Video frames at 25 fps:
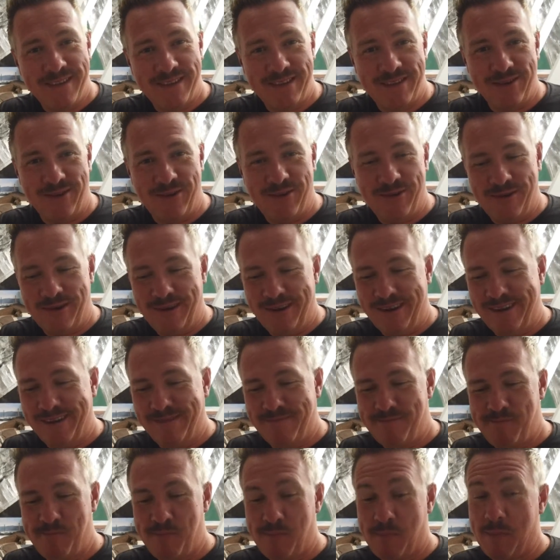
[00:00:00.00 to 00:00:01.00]
So
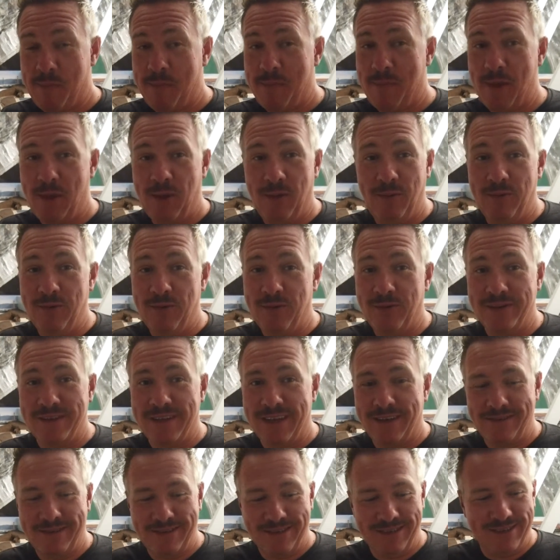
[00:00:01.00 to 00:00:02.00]
who knows
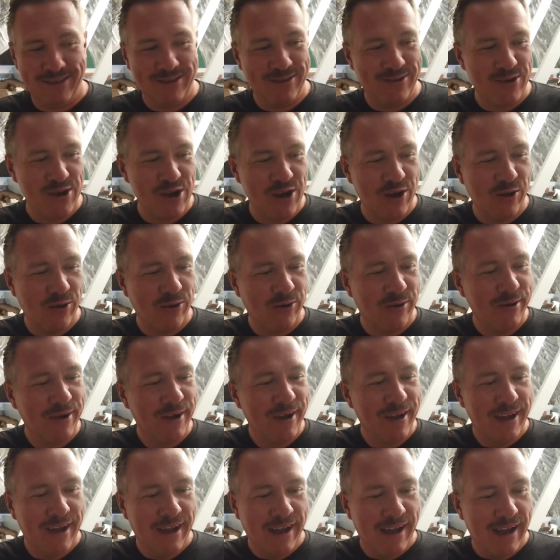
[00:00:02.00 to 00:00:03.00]
how this is going to go.
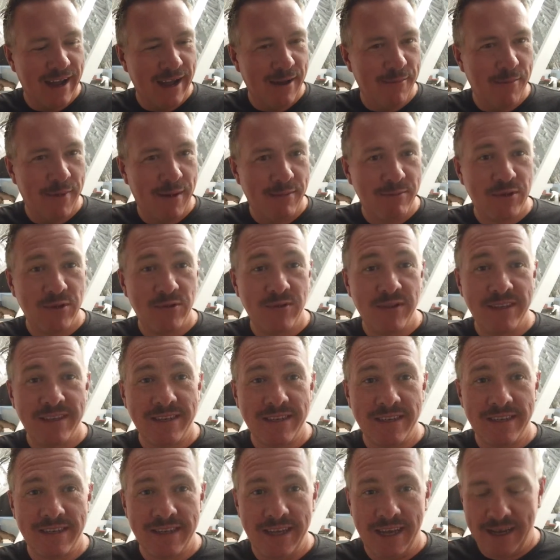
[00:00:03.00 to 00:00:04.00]
I'm doing
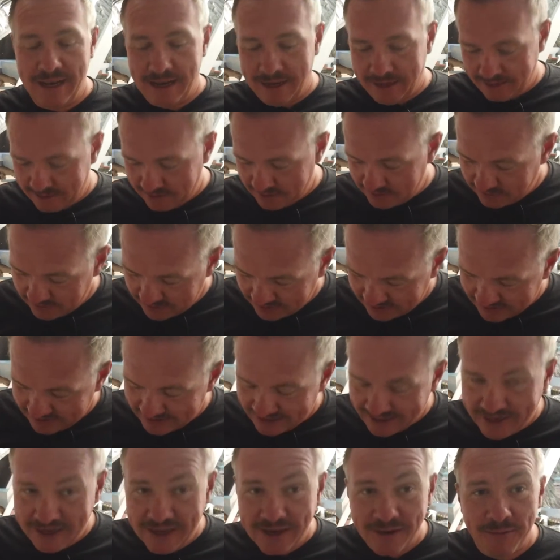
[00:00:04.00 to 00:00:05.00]
this in daylight, so there is
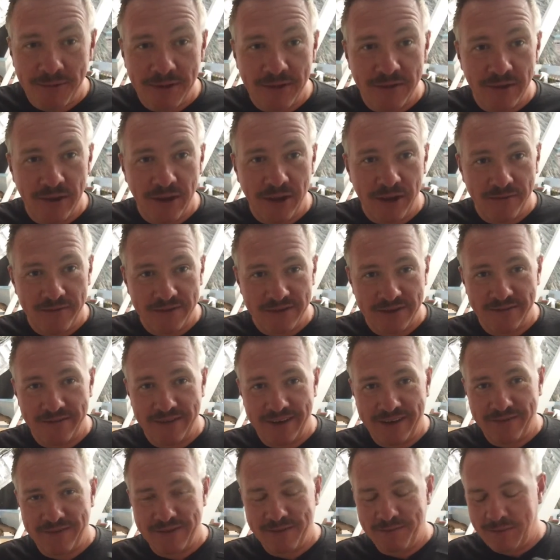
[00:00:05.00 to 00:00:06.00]
daylight coming in the loft, so if
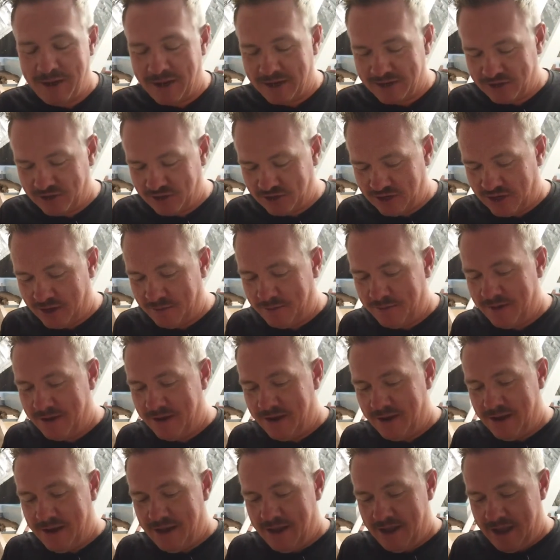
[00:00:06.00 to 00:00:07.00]
I have to make a sharp
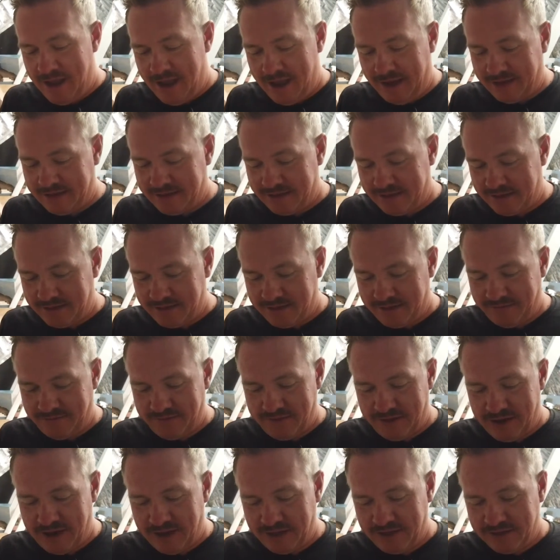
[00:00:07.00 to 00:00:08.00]
exit, if
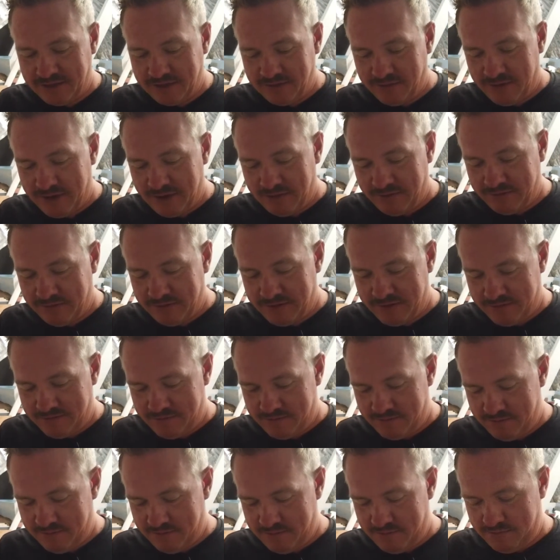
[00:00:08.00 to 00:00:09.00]
the lights go out,
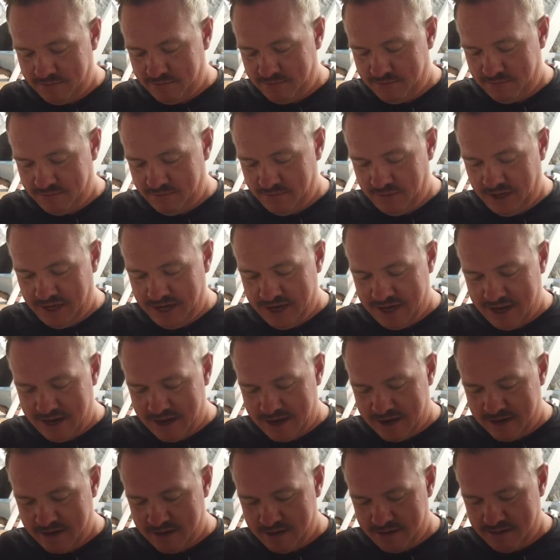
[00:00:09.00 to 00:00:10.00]
then we
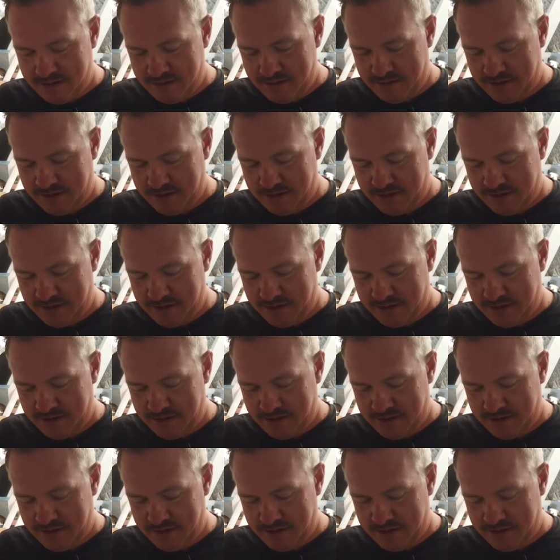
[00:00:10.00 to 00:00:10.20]
can.